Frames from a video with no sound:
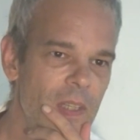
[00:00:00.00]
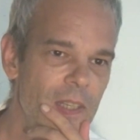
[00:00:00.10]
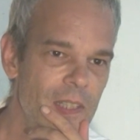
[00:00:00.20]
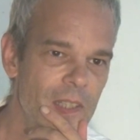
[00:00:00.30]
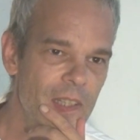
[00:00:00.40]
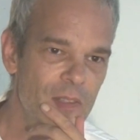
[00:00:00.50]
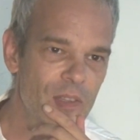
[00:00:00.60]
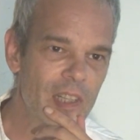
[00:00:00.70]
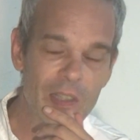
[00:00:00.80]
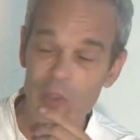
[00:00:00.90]
That's
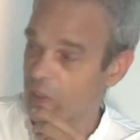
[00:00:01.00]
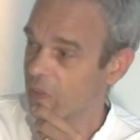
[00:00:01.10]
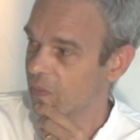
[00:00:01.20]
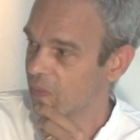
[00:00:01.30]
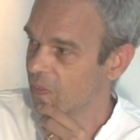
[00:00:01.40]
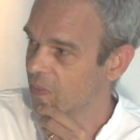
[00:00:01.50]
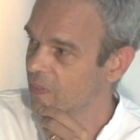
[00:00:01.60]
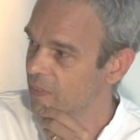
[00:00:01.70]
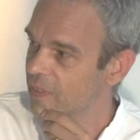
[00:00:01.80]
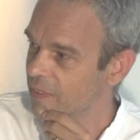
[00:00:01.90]
very correct.
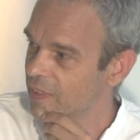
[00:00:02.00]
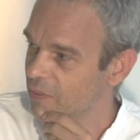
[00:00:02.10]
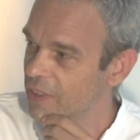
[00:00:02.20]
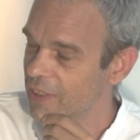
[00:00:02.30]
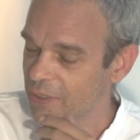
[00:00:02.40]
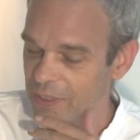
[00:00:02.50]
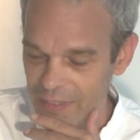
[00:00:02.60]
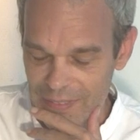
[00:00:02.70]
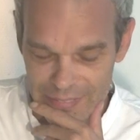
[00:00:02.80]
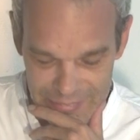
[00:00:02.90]
No? That's very
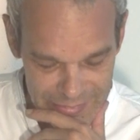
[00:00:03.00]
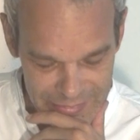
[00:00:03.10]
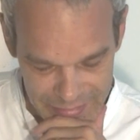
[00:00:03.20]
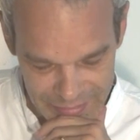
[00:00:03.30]
correct. No?